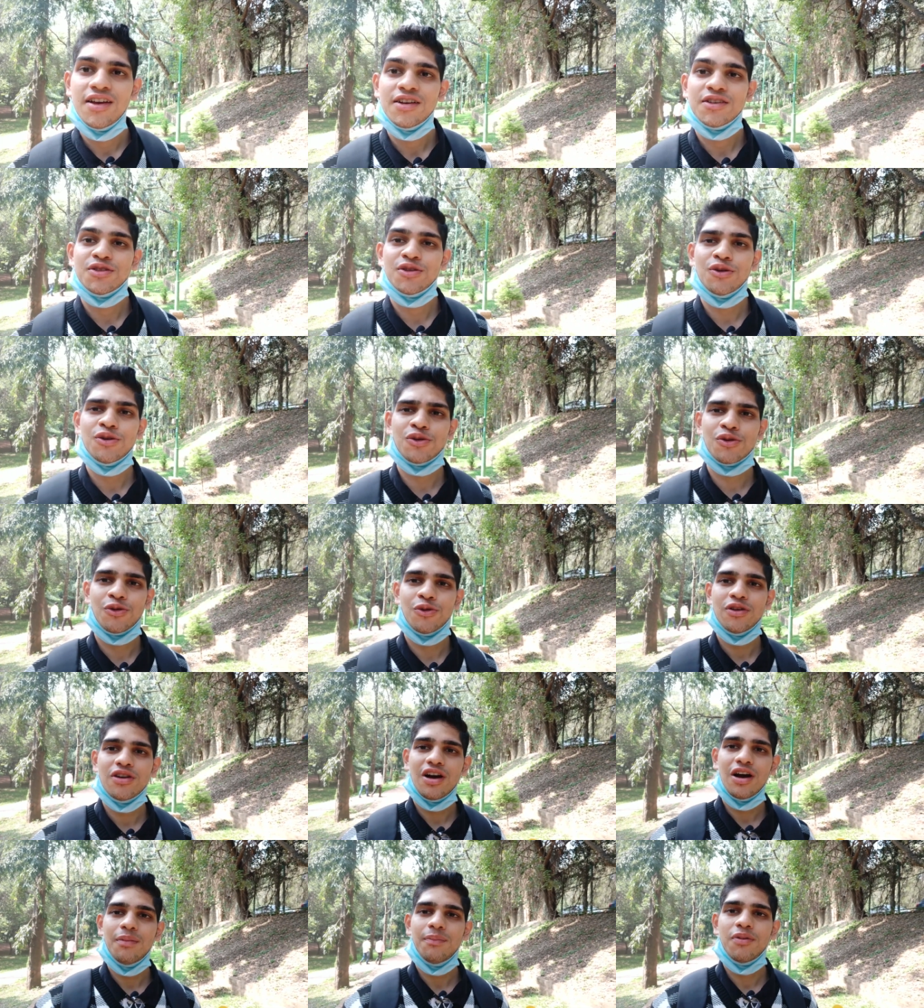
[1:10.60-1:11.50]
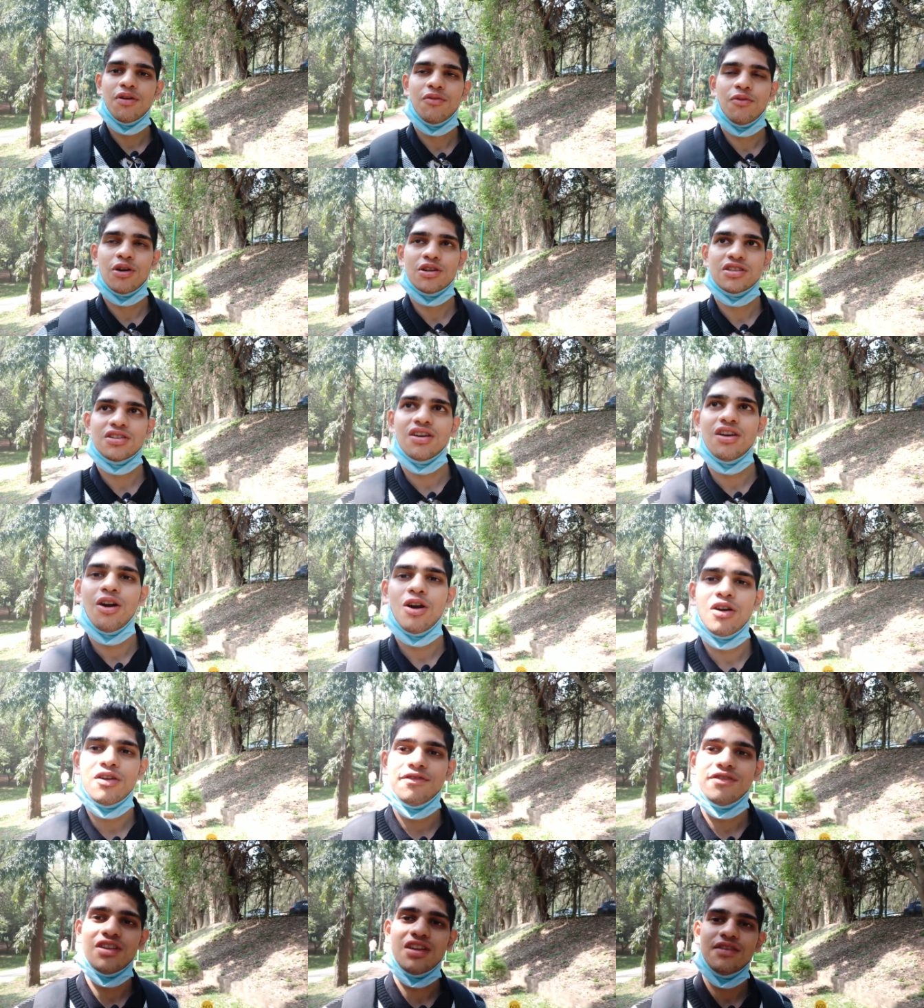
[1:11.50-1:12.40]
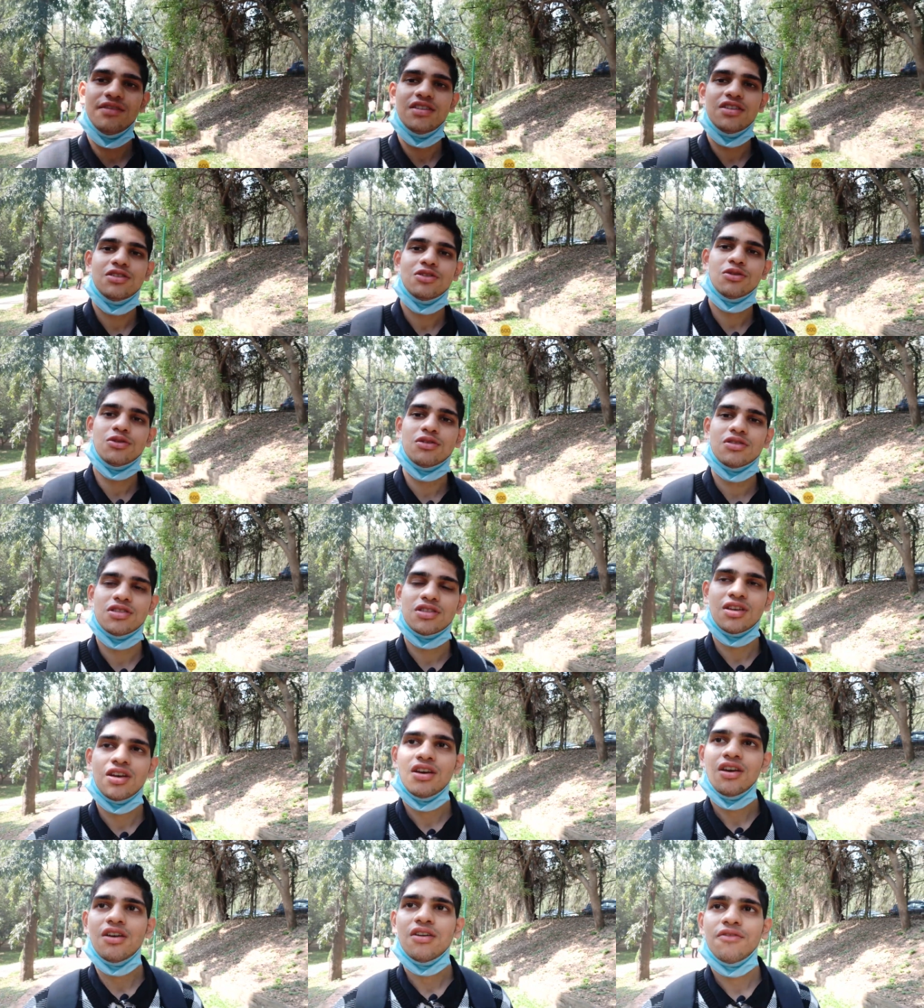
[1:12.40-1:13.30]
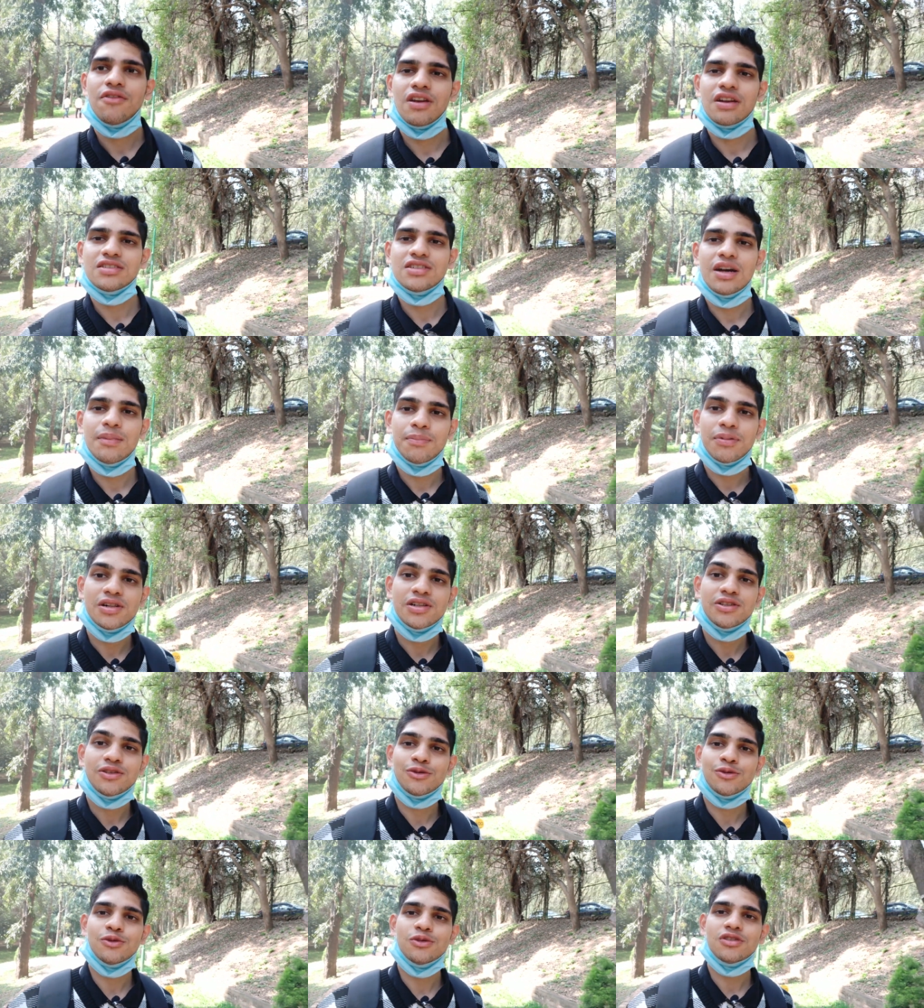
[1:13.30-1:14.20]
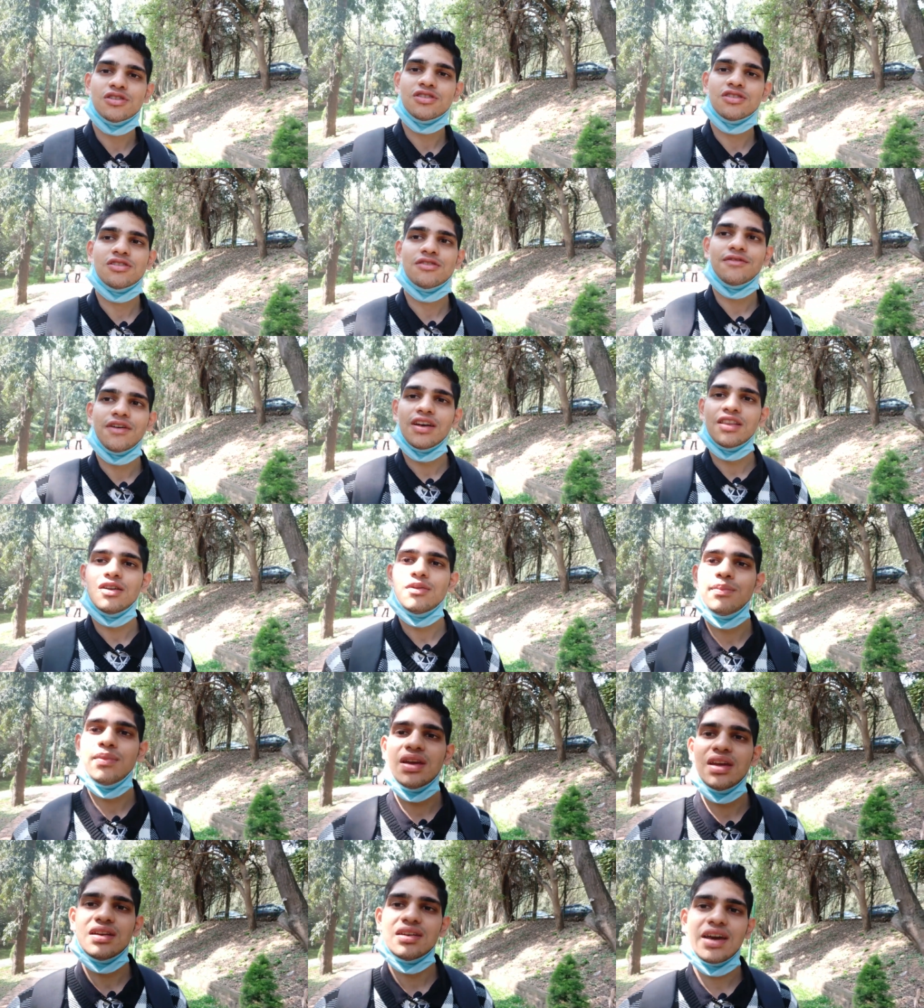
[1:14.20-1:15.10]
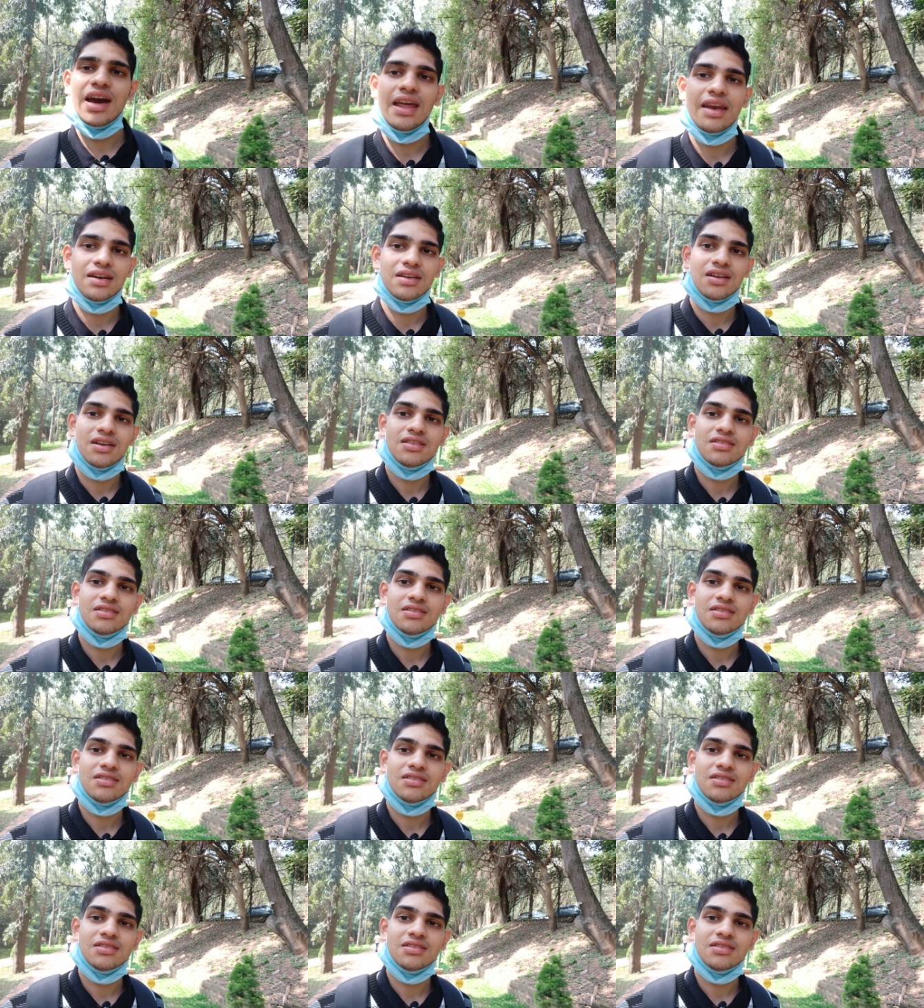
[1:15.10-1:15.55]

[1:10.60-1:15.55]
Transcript: So growing up, watching a lot of T V shows, for example, Suits, where the main character